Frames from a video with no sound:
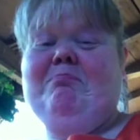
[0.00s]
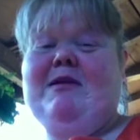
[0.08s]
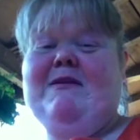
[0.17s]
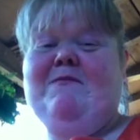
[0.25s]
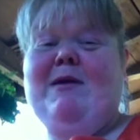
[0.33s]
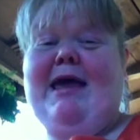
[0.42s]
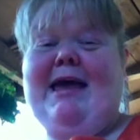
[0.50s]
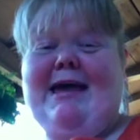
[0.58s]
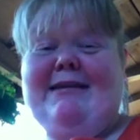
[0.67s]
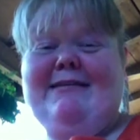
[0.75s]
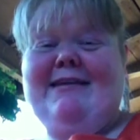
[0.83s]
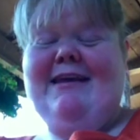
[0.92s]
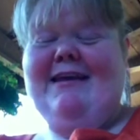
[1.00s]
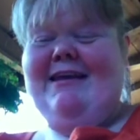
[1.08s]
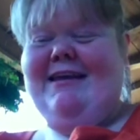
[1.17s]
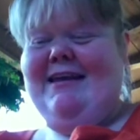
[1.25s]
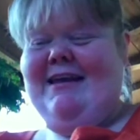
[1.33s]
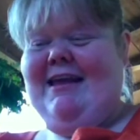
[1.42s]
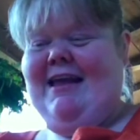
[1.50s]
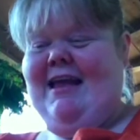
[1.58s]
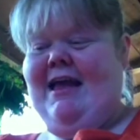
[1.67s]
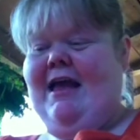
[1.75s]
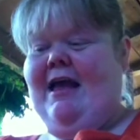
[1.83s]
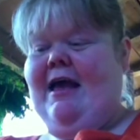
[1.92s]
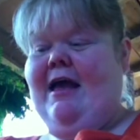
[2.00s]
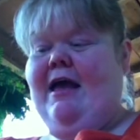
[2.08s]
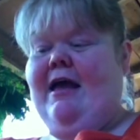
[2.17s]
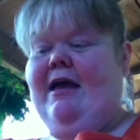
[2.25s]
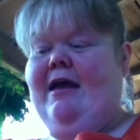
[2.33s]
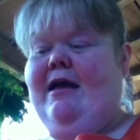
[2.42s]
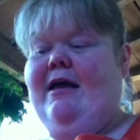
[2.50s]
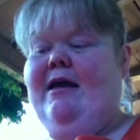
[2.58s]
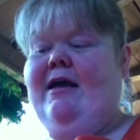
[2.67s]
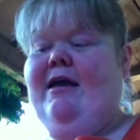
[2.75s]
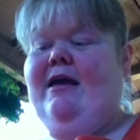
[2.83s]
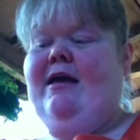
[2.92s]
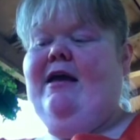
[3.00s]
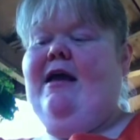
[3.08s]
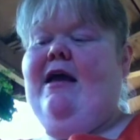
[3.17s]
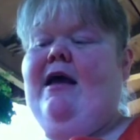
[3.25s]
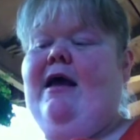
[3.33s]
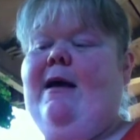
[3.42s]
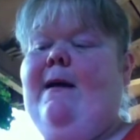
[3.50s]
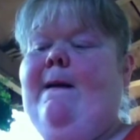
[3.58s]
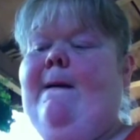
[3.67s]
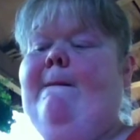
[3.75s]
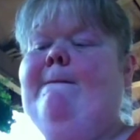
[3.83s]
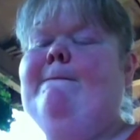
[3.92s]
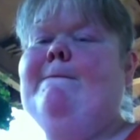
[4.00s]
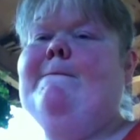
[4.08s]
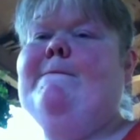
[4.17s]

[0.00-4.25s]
not bad. You like to drive. Um.